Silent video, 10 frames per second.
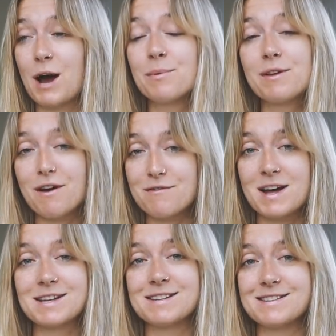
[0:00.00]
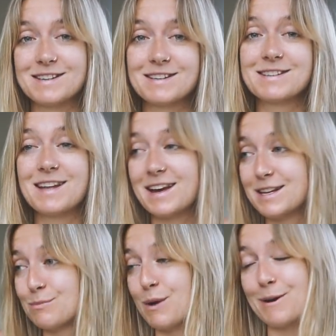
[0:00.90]
Can't believe I've lasted 6
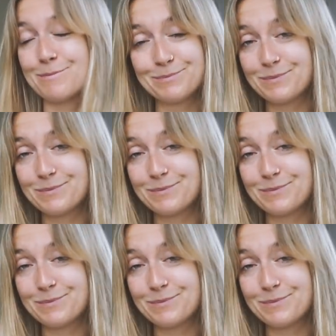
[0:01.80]
days, but